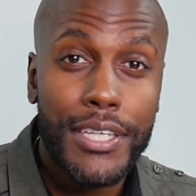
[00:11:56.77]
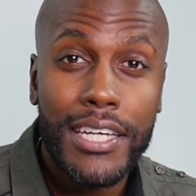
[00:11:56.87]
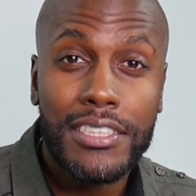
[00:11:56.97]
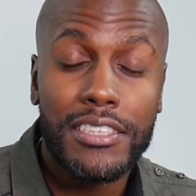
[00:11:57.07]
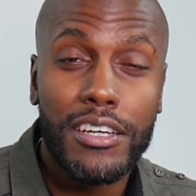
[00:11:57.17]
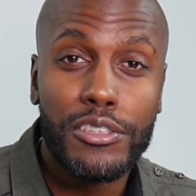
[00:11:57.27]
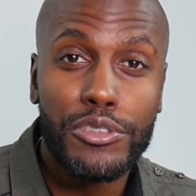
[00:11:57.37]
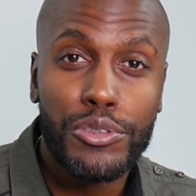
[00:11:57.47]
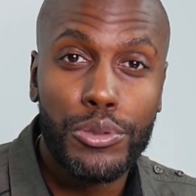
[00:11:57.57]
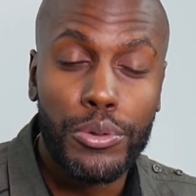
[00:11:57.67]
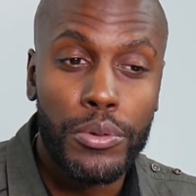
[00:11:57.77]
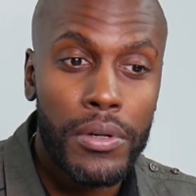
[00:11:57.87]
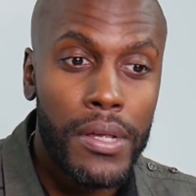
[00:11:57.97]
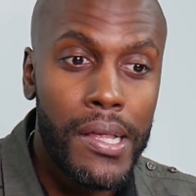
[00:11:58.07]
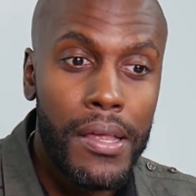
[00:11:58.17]
kids at the other school.
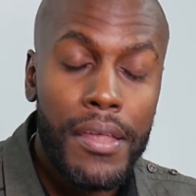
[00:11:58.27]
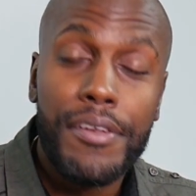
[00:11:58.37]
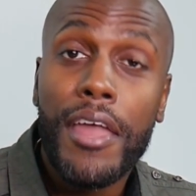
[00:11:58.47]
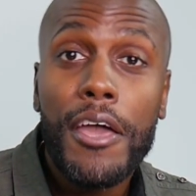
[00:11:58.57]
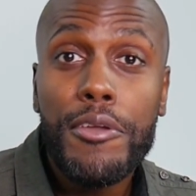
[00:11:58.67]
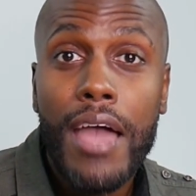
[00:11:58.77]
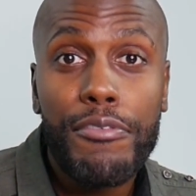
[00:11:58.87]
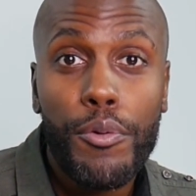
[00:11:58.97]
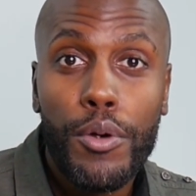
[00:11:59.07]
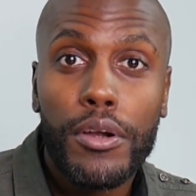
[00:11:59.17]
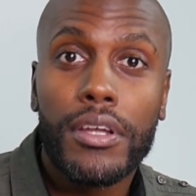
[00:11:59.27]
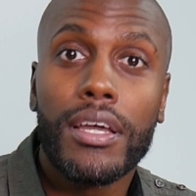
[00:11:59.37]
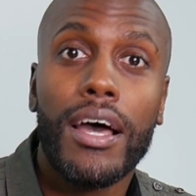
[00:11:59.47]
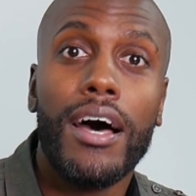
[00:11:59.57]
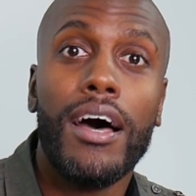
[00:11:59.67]
Now you have to work.